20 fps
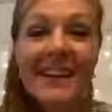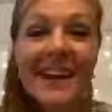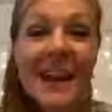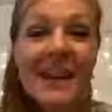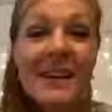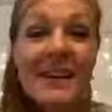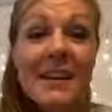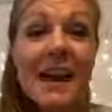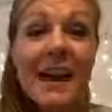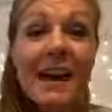
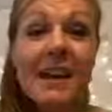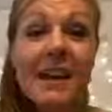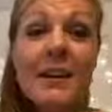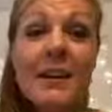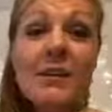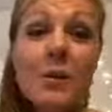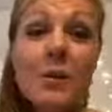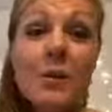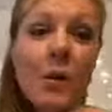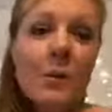Yeah. Is
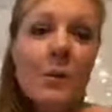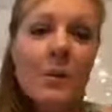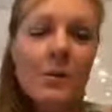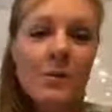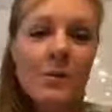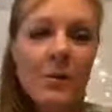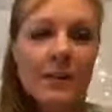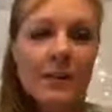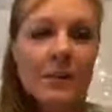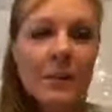well,
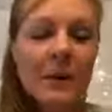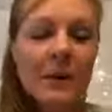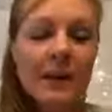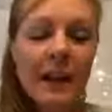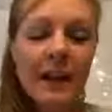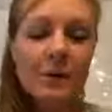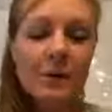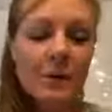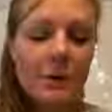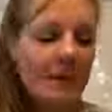spirit
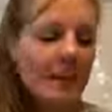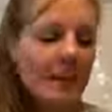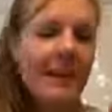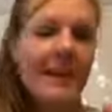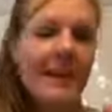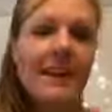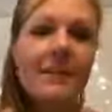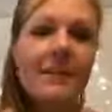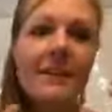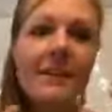animals, they can
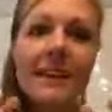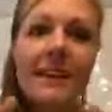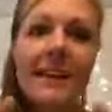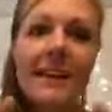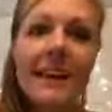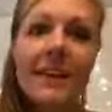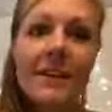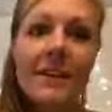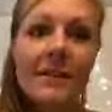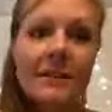give like
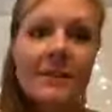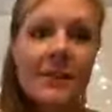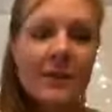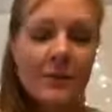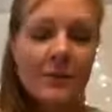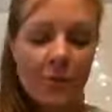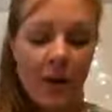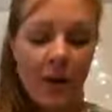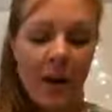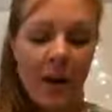gifts as
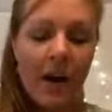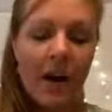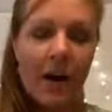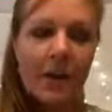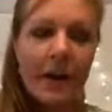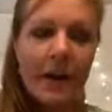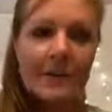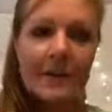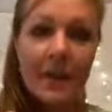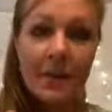well
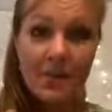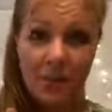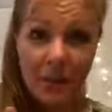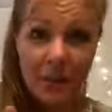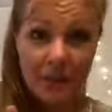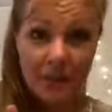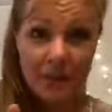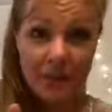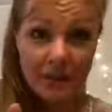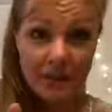as like
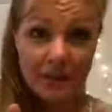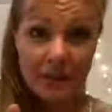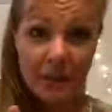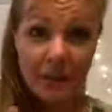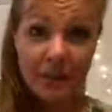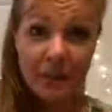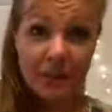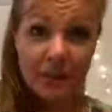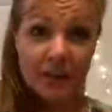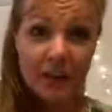balls of
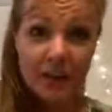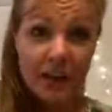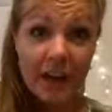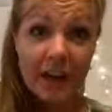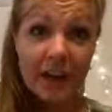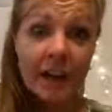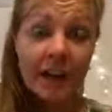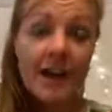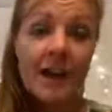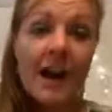energy.
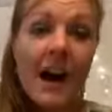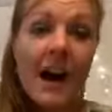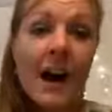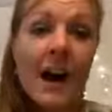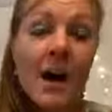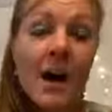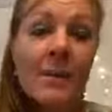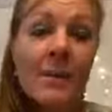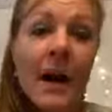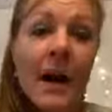
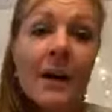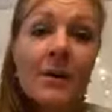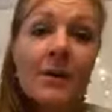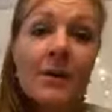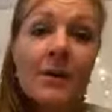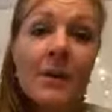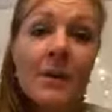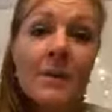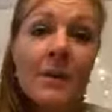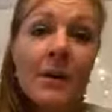I
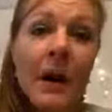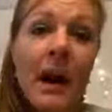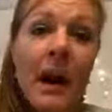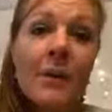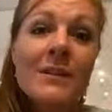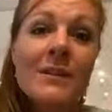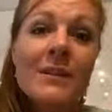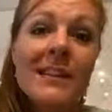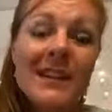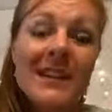remember I
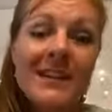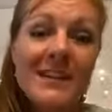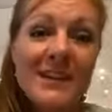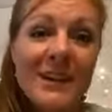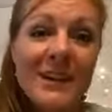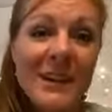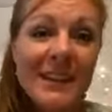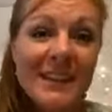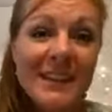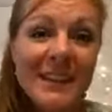was
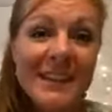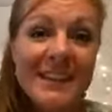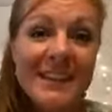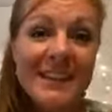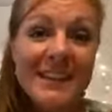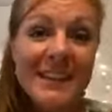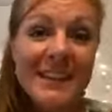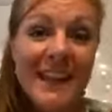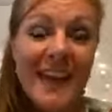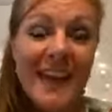initiated
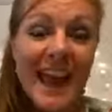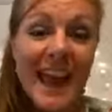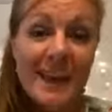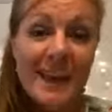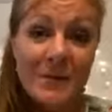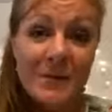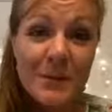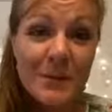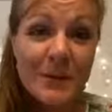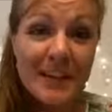into the
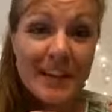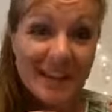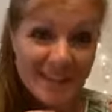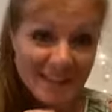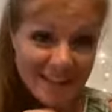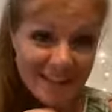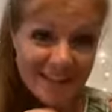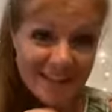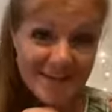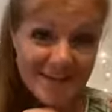animal
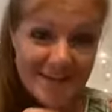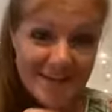kingdom.